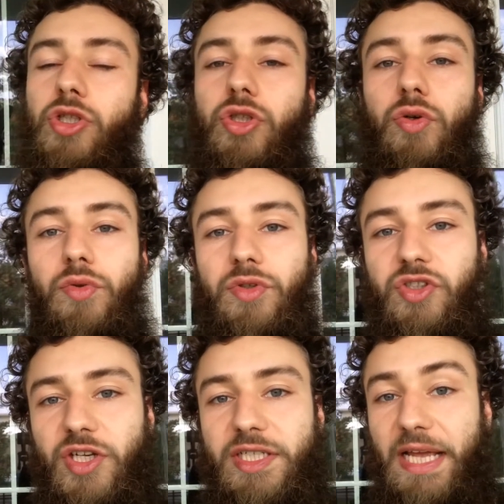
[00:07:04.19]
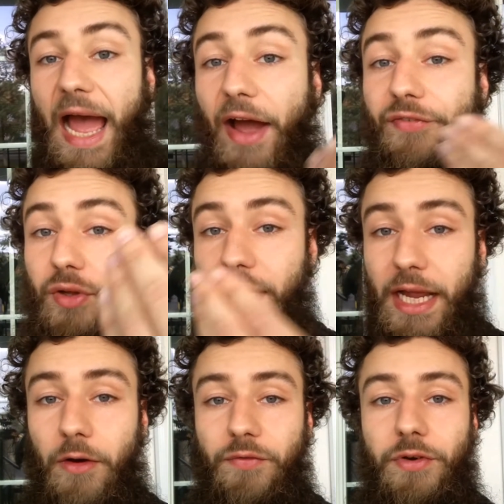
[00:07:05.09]
So studies have to
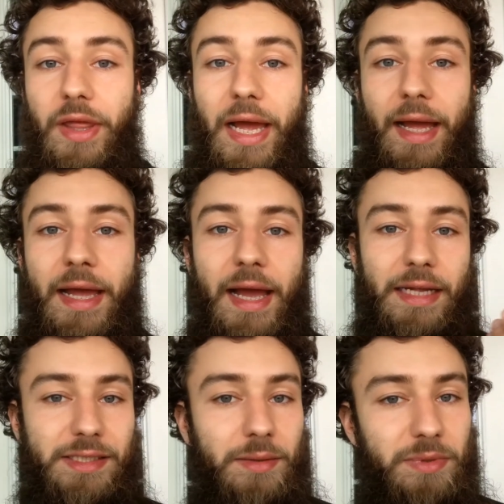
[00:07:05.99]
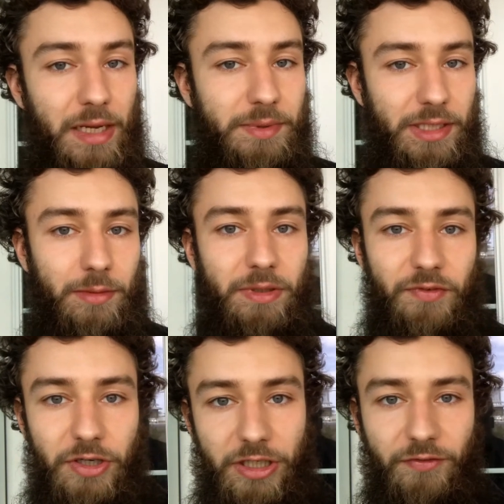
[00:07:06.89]
account for that, and sometimes it can be
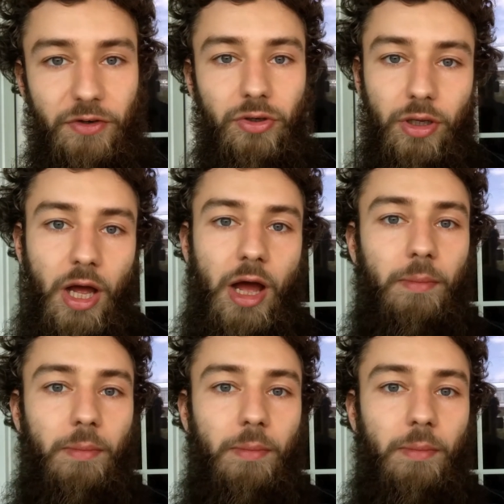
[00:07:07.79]
very difficult.